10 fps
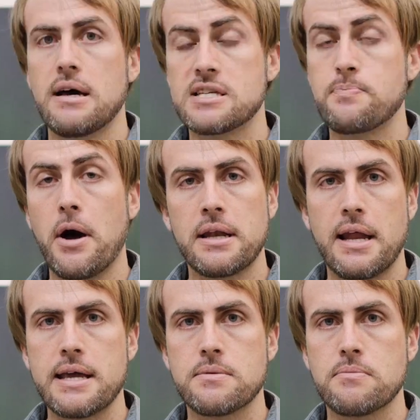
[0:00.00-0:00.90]

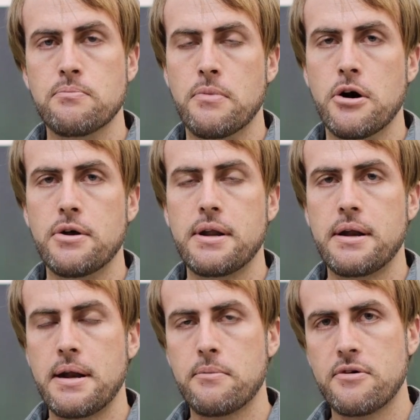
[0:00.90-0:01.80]
spotlight mode in a
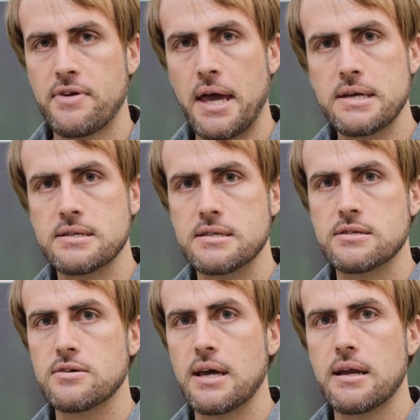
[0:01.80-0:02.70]
number of cases
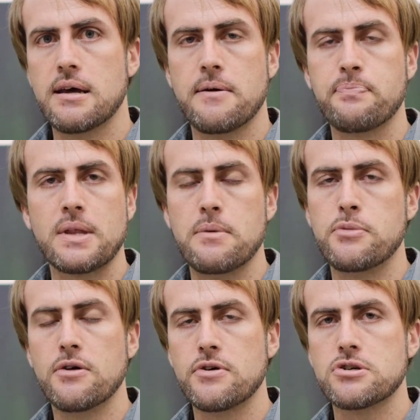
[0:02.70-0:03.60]
to get a
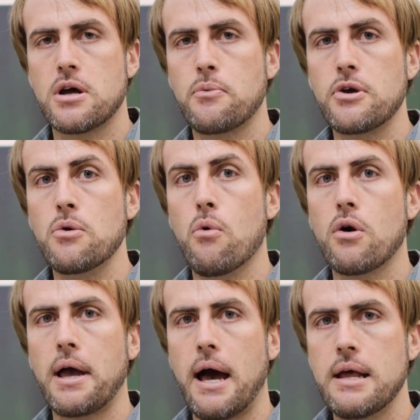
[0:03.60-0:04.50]
beautiful shot where you
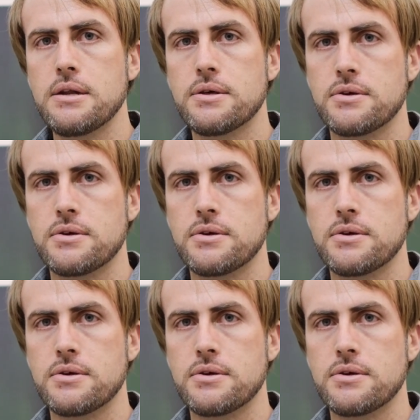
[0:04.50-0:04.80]
walk under the